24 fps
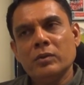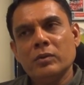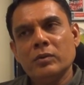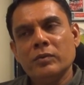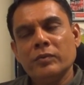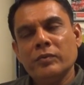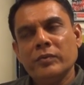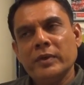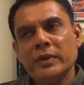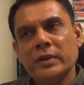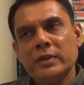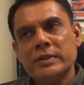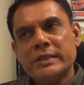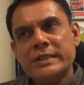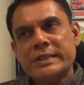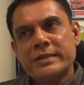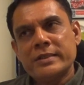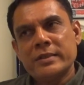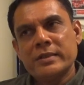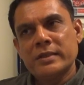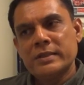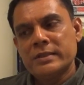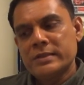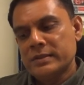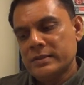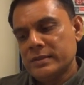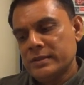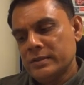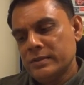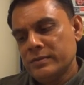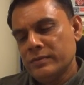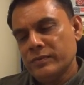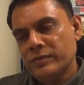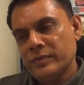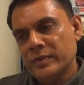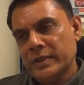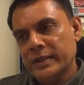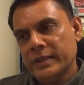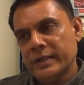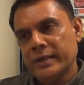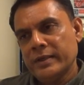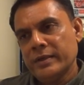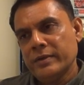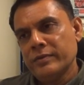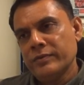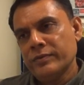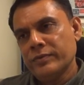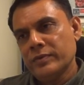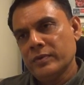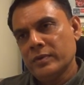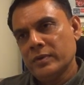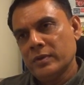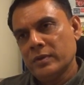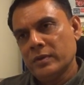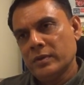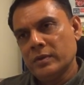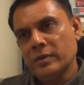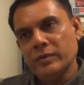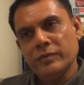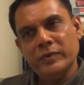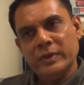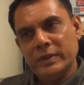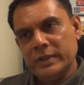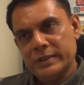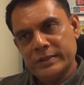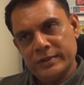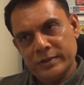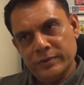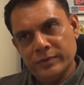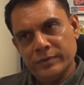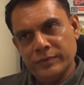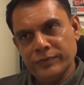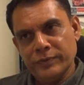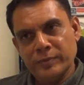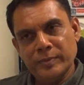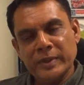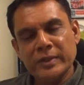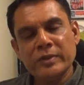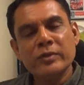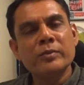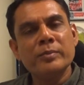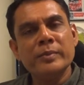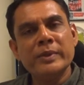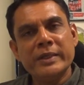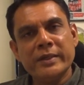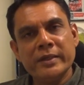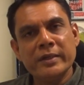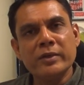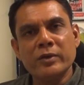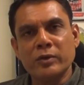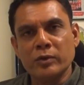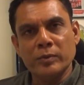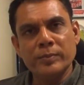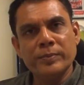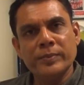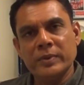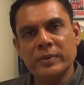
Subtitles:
No, we sister content. We have. It's a Fomento Media group.